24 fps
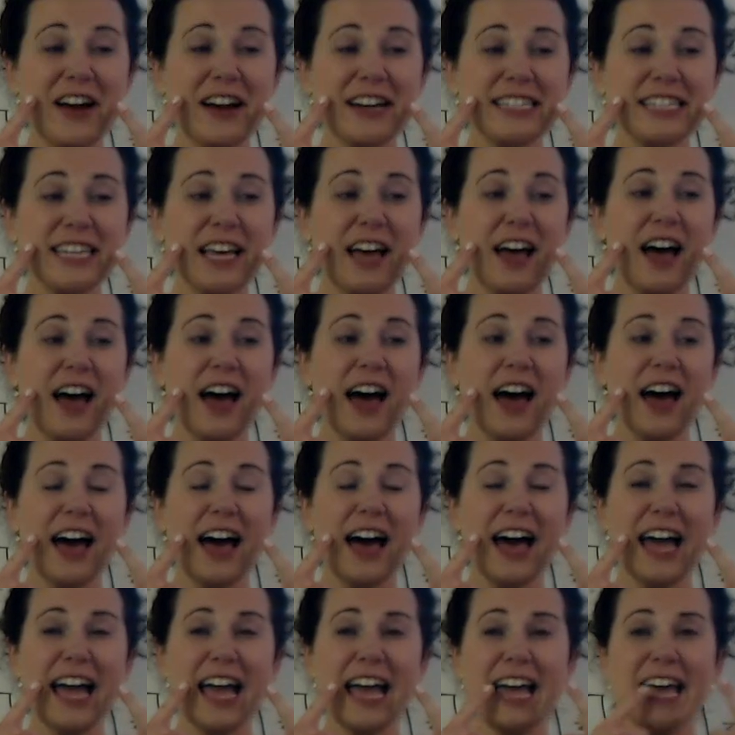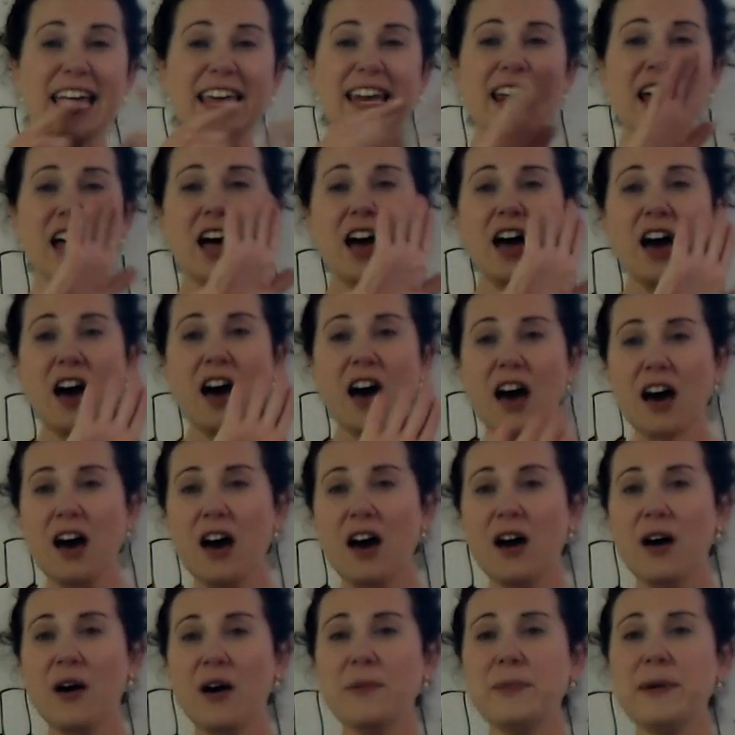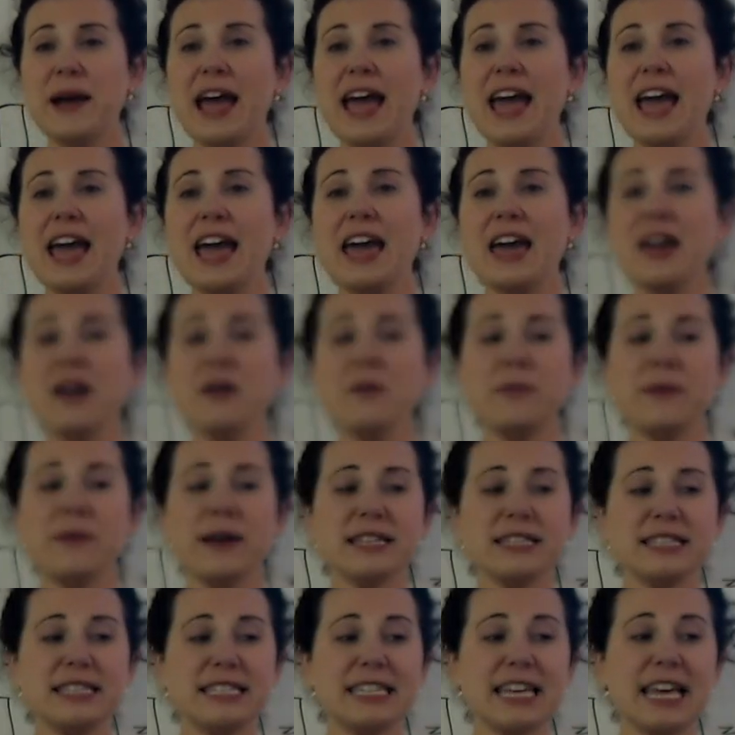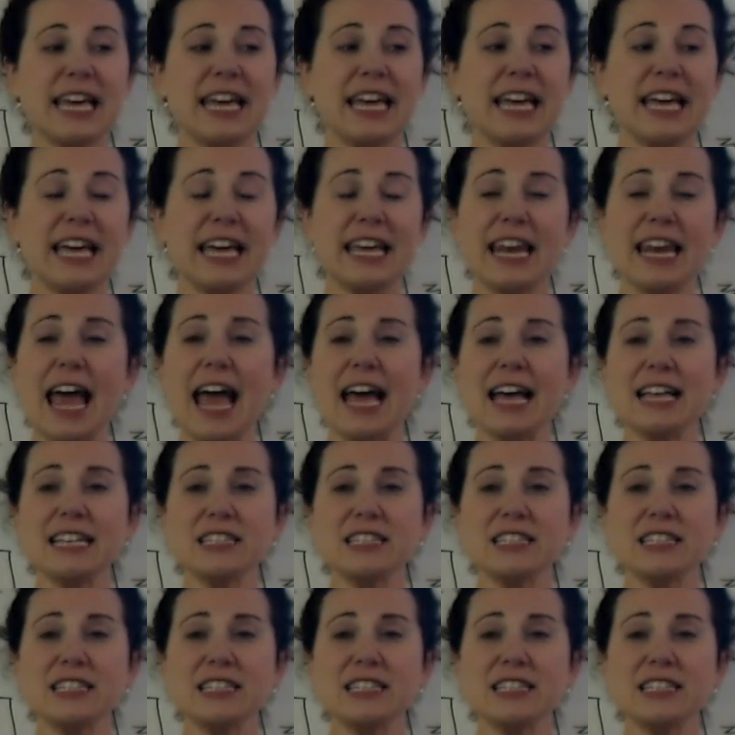tide, away with sin and